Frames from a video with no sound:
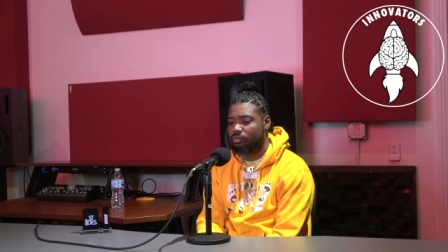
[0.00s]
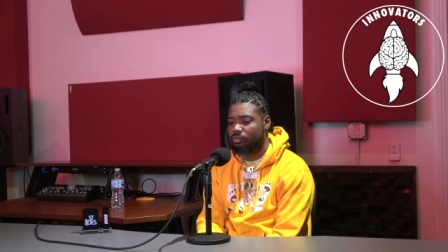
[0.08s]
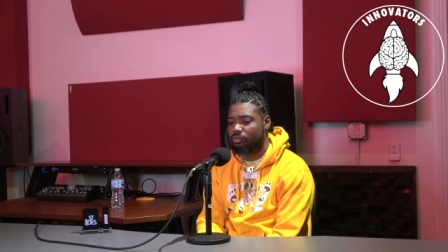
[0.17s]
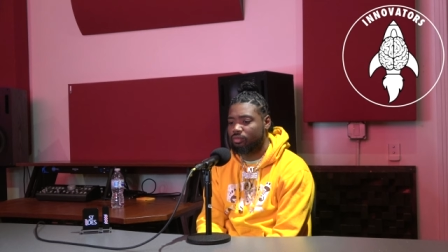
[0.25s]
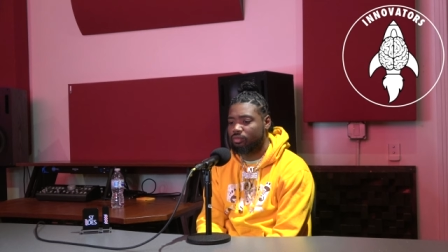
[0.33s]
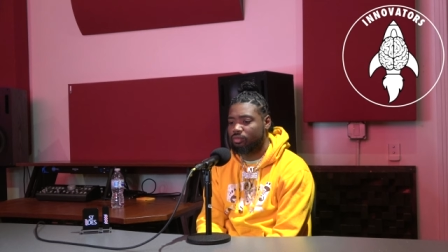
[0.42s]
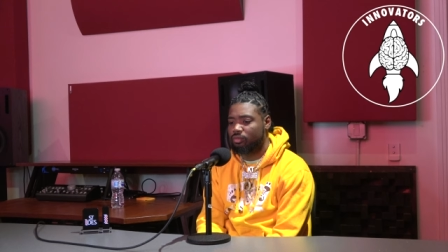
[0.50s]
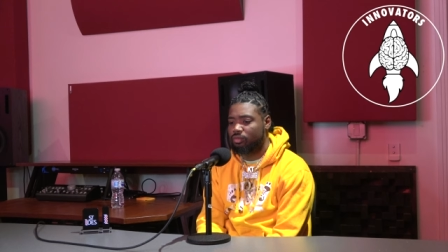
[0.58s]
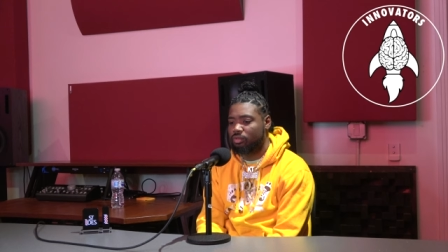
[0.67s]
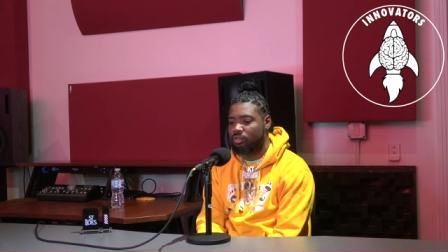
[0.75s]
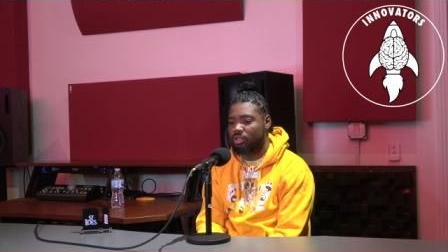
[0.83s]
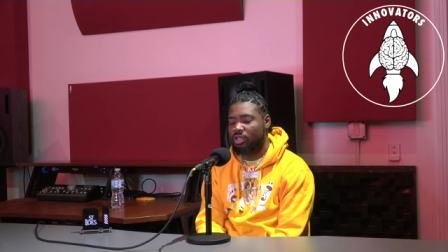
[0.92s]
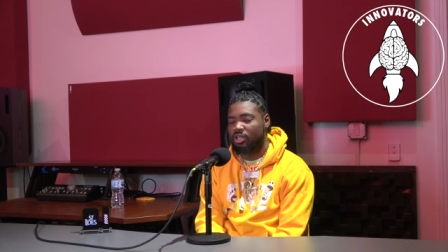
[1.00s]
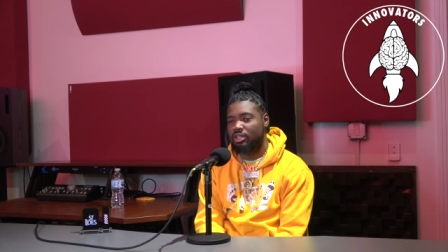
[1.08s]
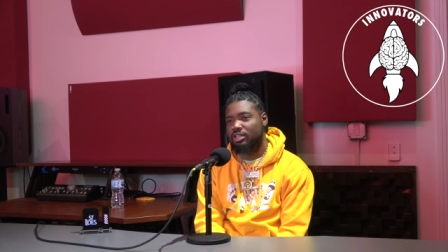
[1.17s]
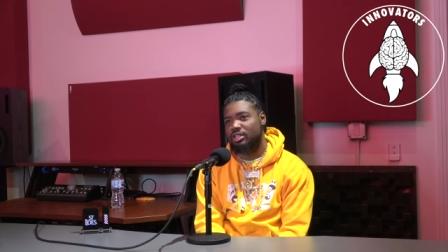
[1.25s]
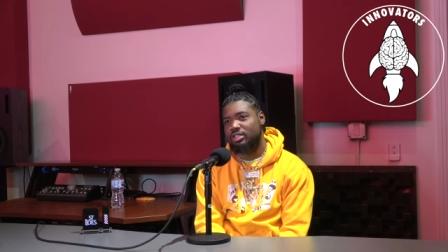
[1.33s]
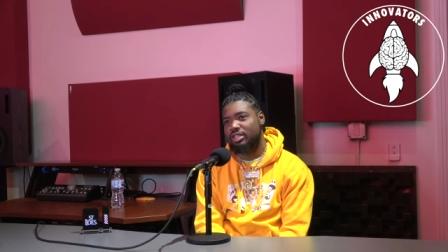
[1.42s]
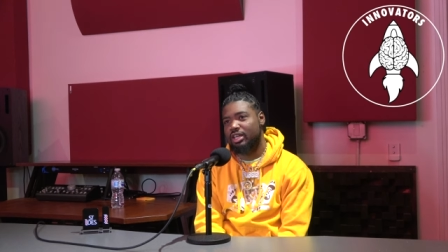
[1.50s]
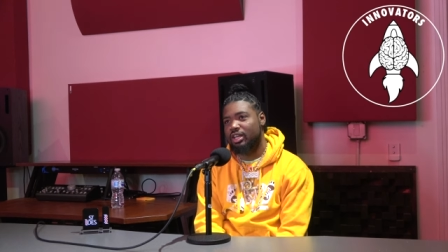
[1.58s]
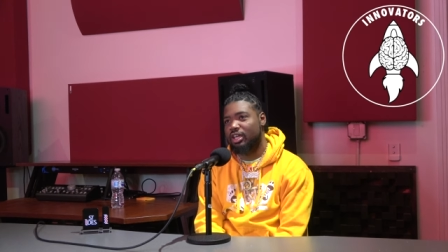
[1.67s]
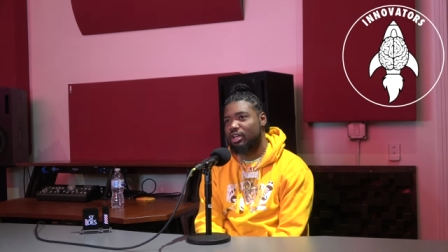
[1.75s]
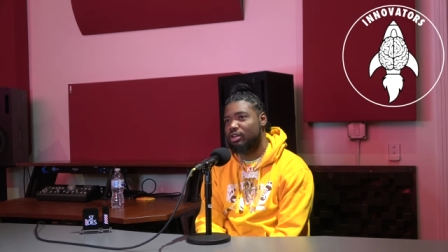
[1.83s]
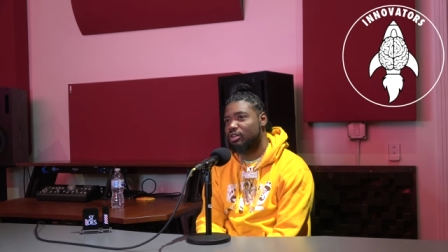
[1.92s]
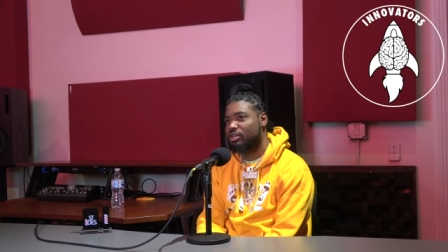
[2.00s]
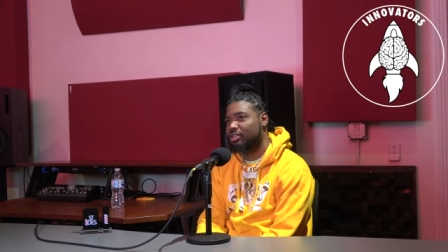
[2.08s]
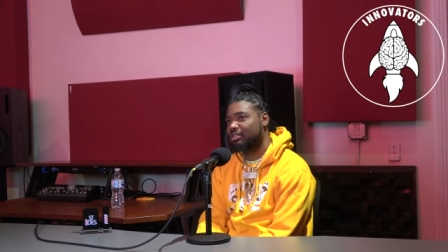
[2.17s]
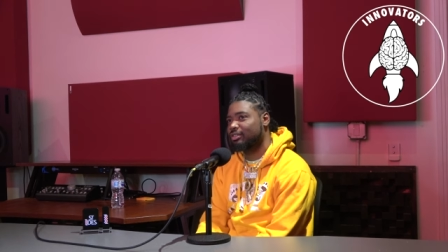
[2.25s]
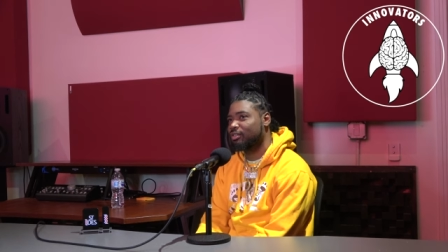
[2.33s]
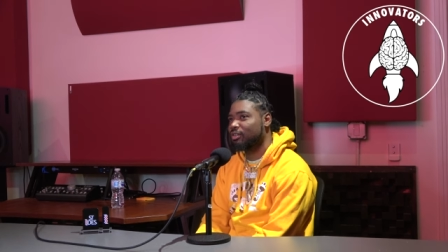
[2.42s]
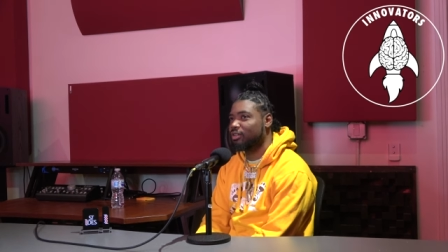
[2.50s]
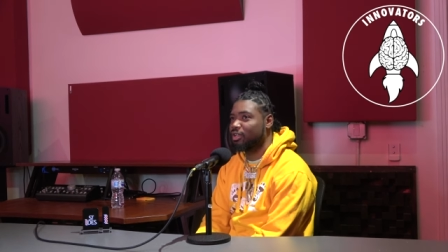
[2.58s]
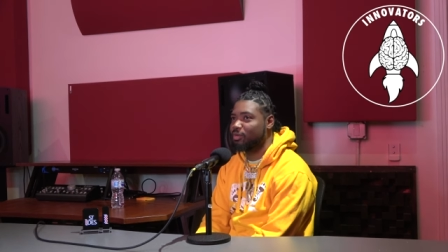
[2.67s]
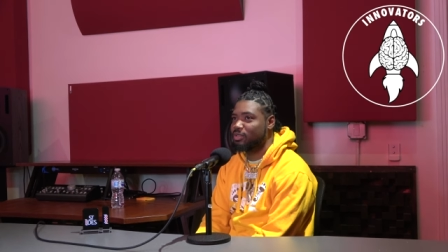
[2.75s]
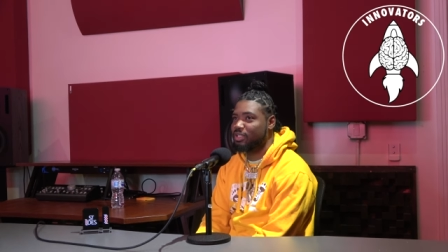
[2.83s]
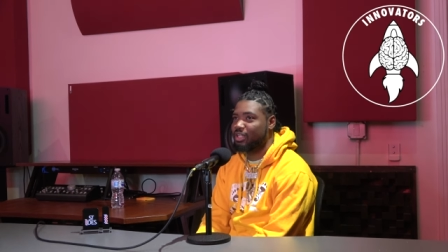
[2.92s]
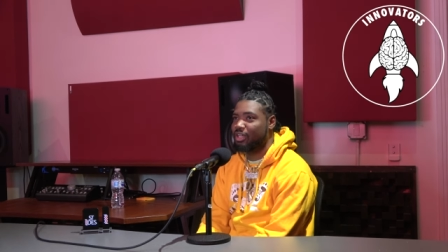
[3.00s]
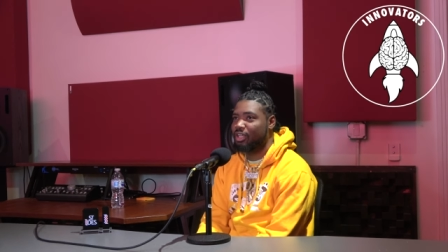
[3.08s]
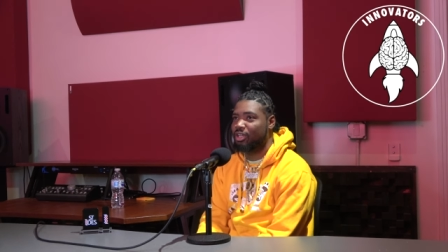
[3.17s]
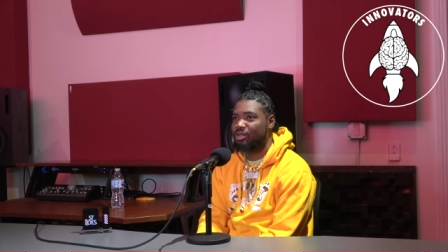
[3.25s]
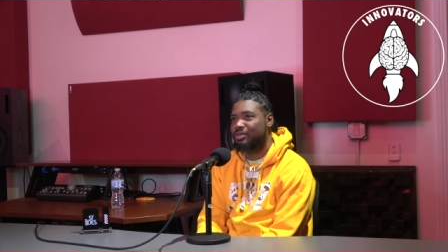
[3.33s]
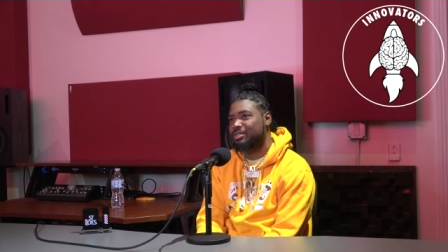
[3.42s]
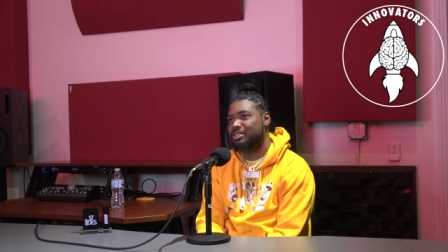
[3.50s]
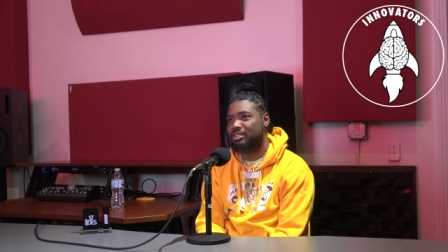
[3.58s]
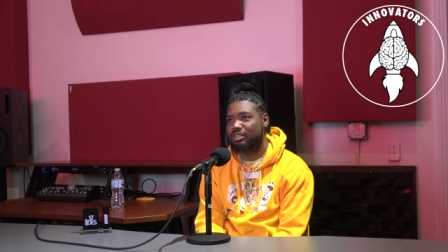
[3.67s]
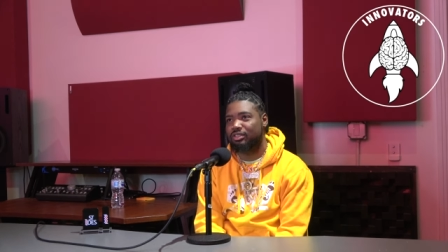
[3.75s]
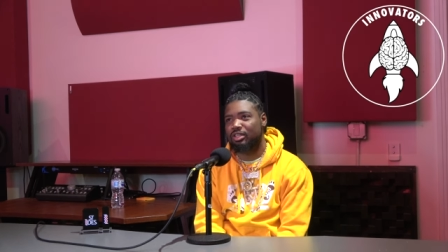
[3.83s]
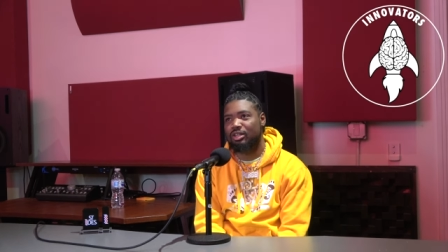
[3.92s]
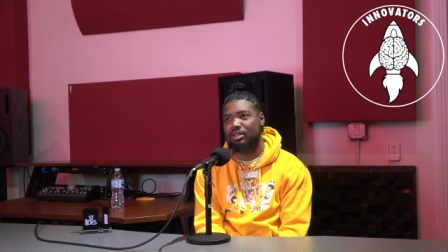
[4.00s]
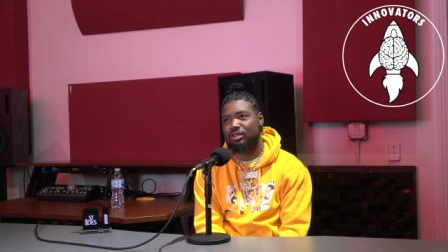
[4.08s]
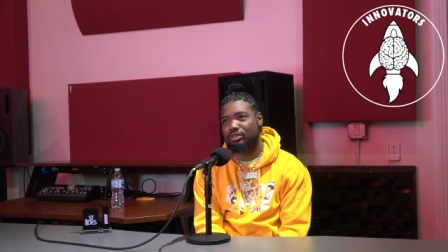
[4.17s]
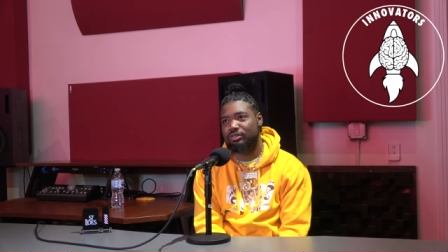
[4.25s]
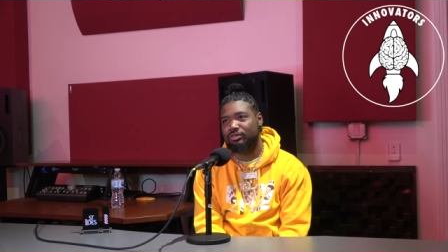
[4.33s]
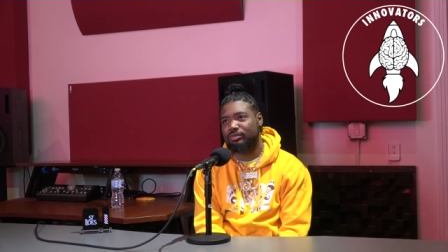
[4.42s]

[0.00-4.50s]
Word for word: Diego? Uh, San Diego, growing up in San Diego was, you know,